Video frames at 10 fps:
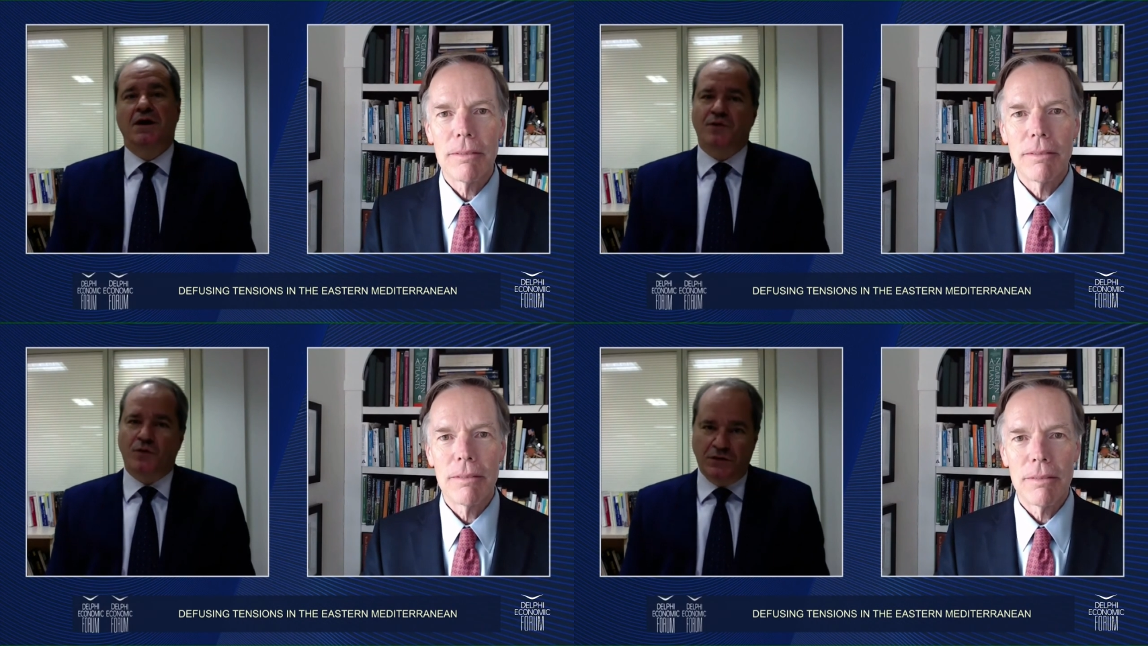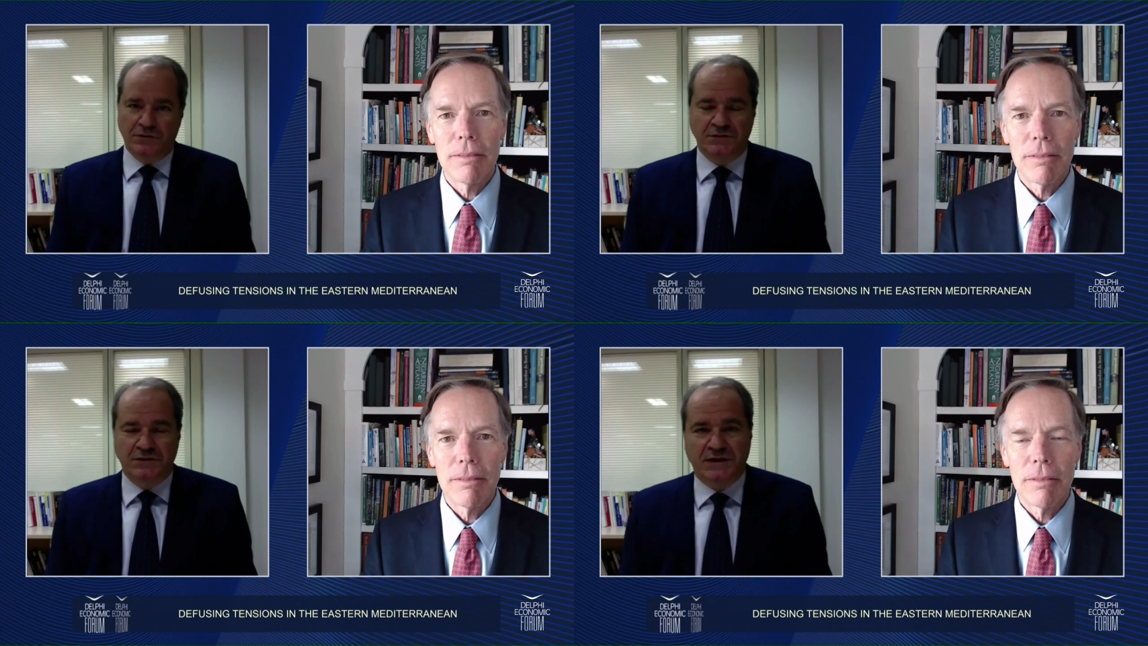Speaker 1: and the
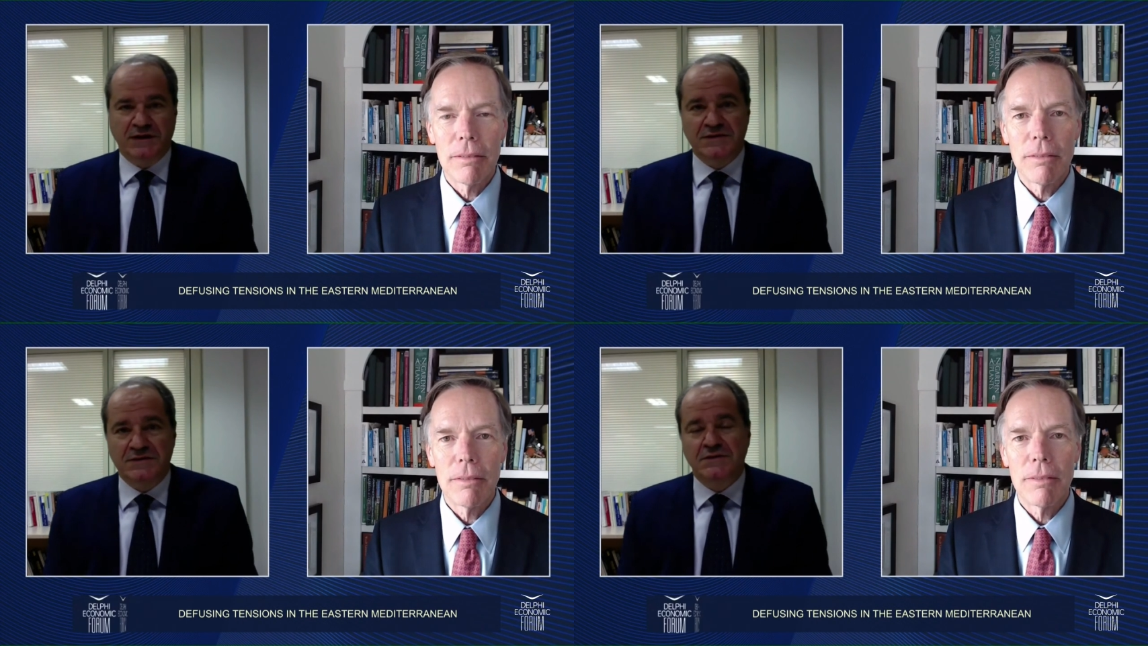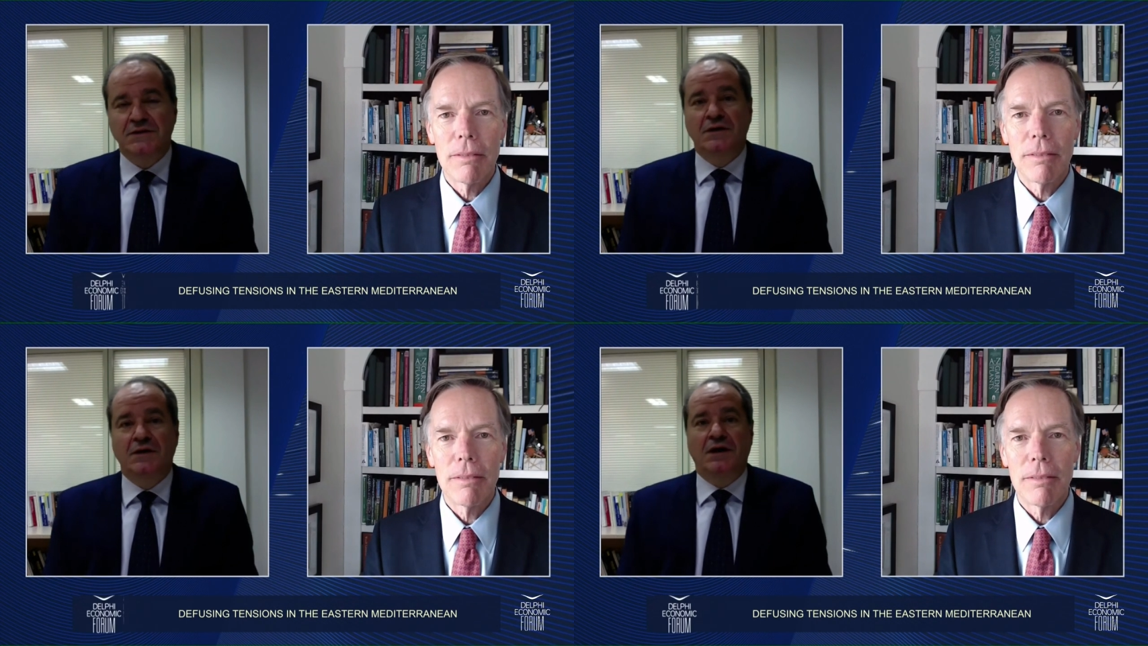world, I
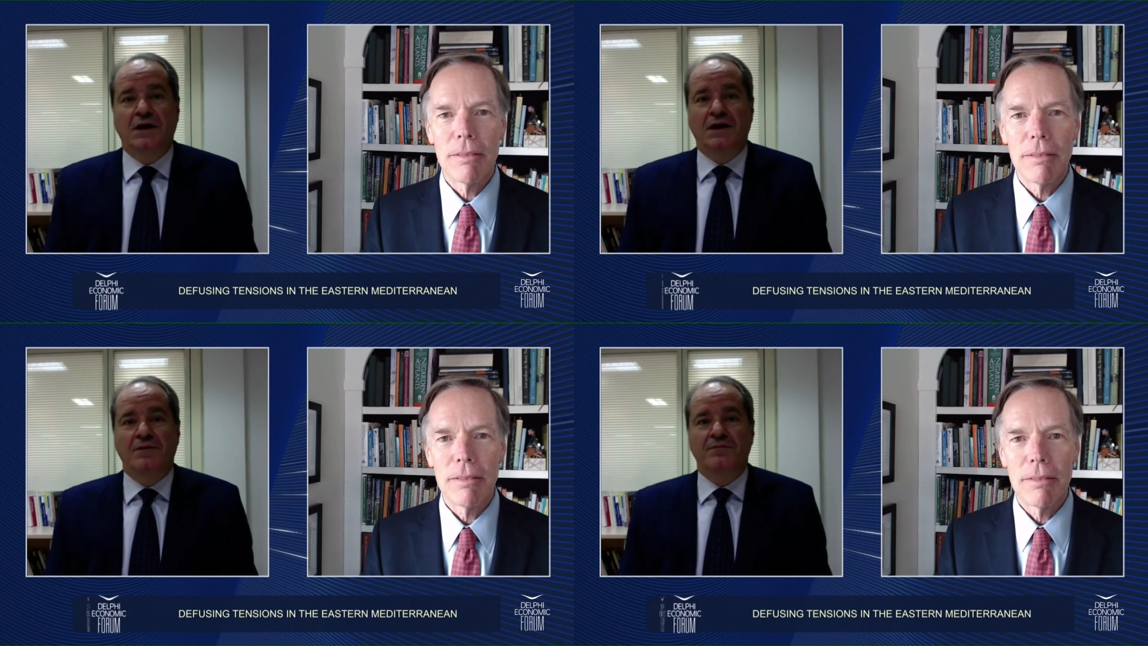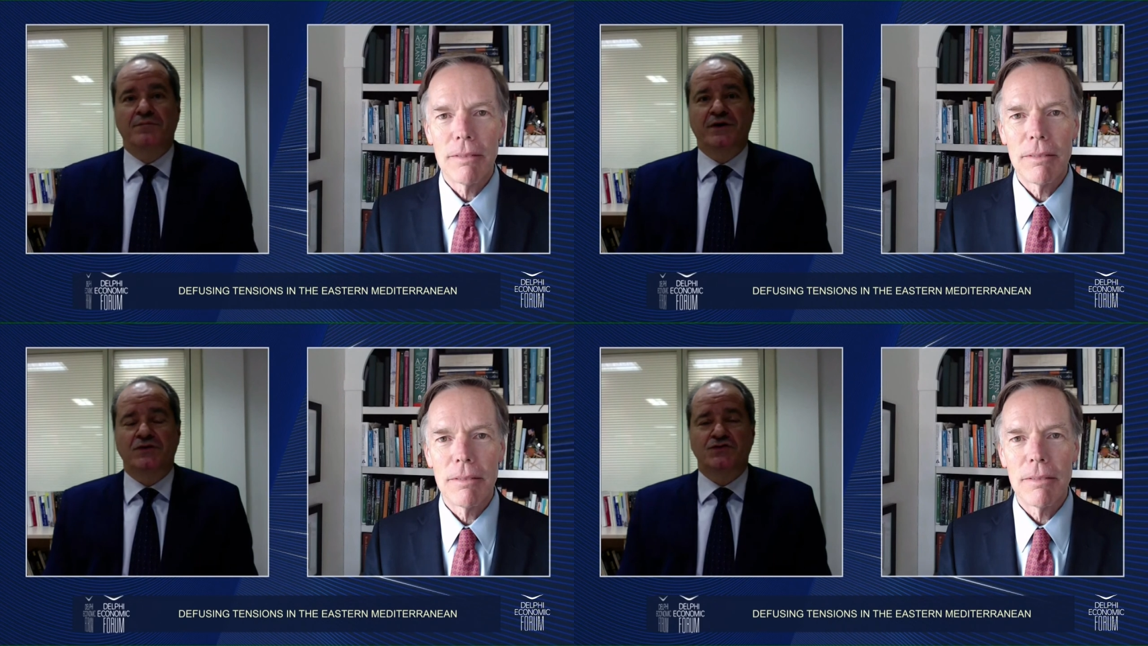guess.
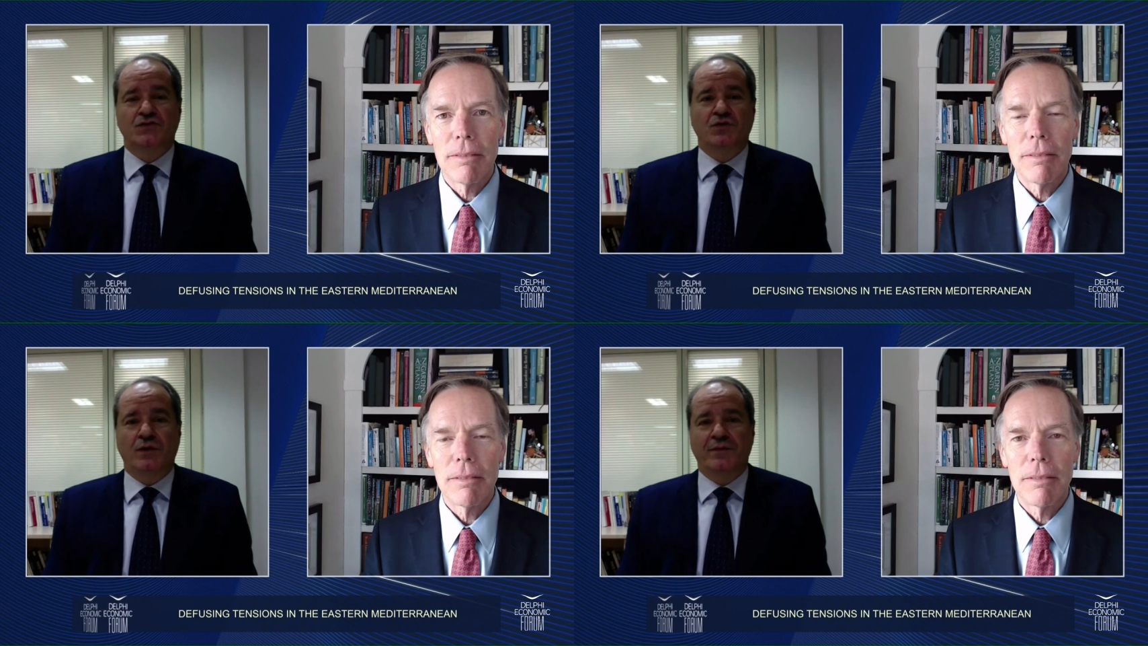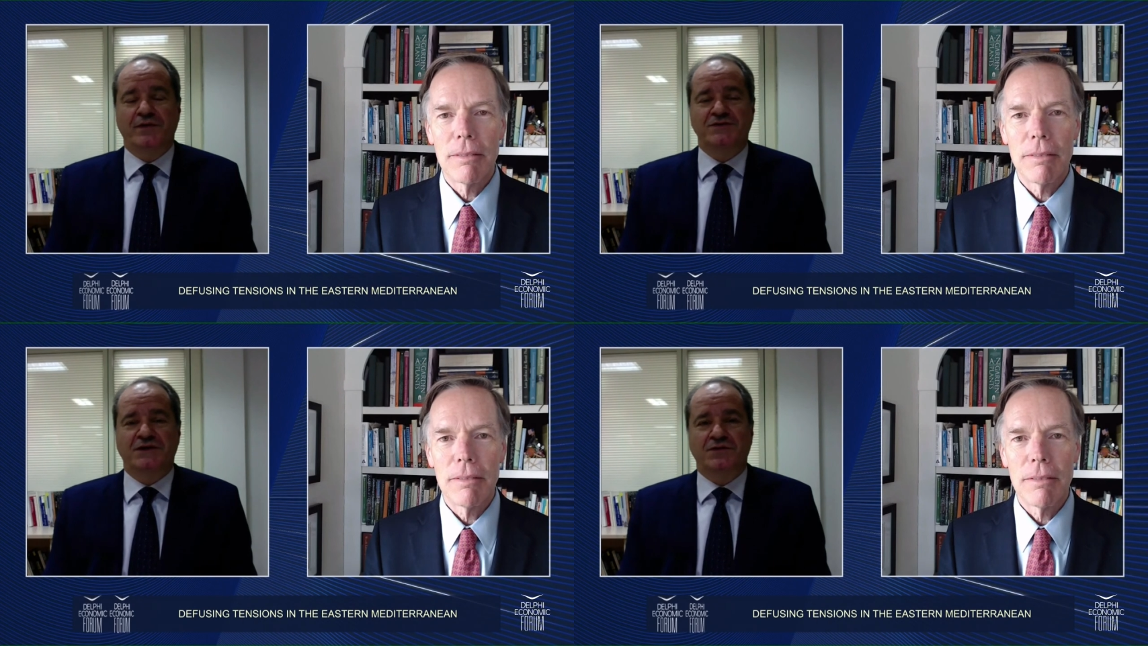But also,
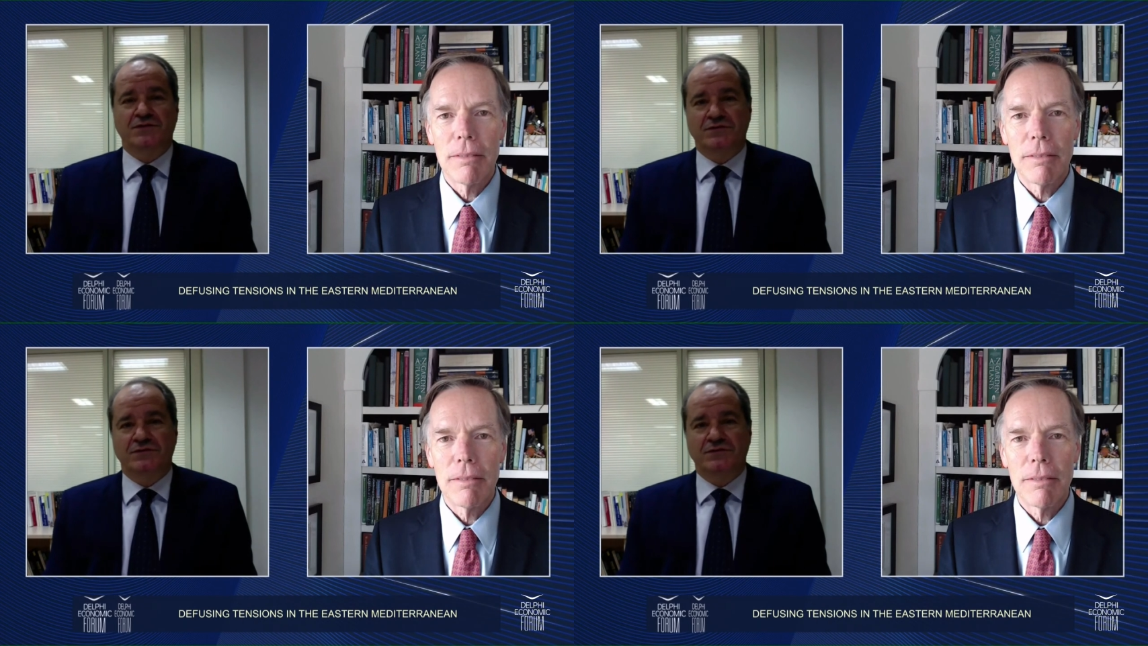what about